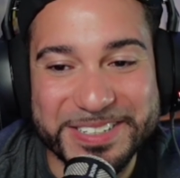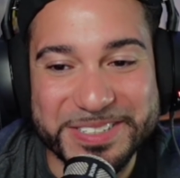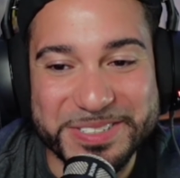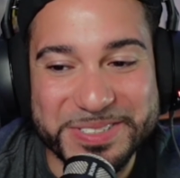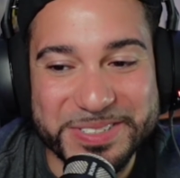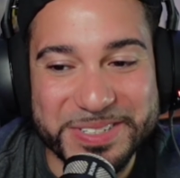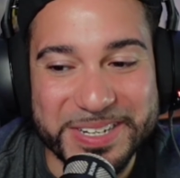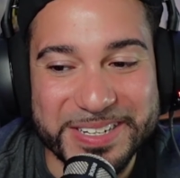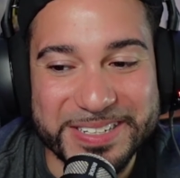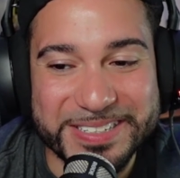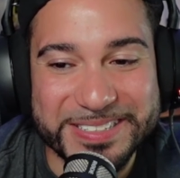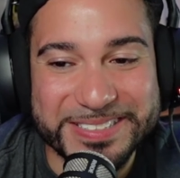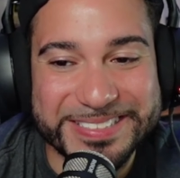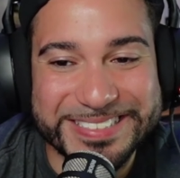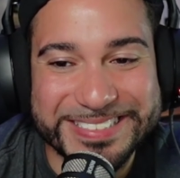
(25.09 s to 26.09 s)

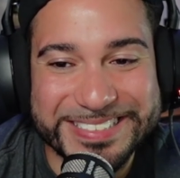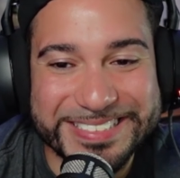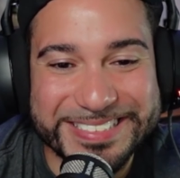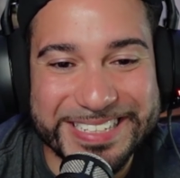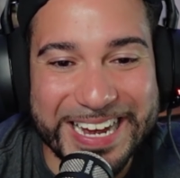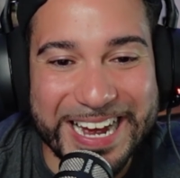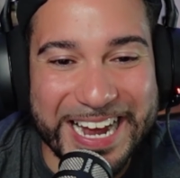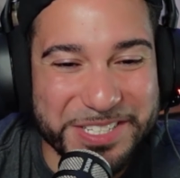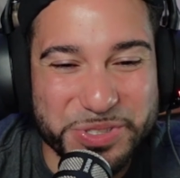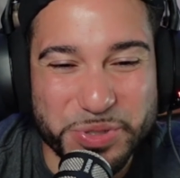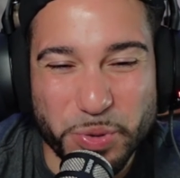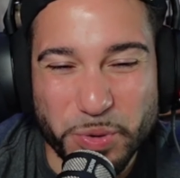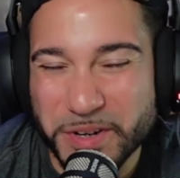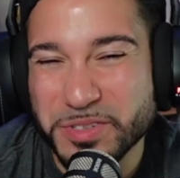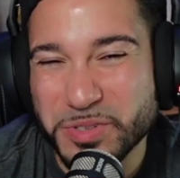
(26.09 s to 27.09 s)
a
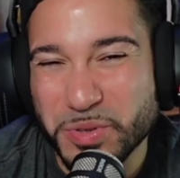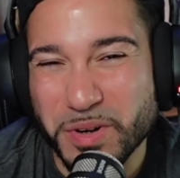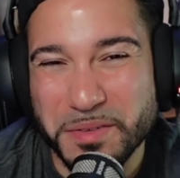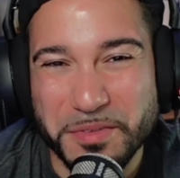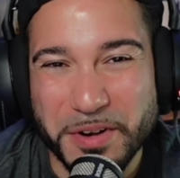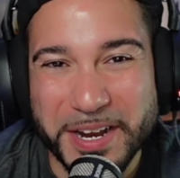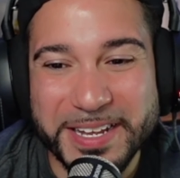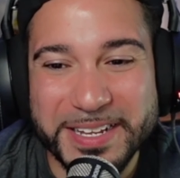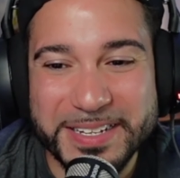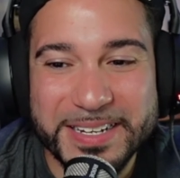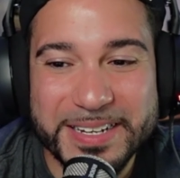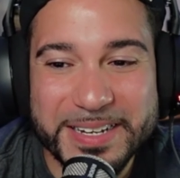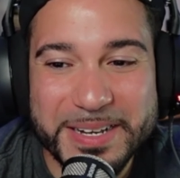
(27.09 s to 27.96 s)
eyesore sort of, right?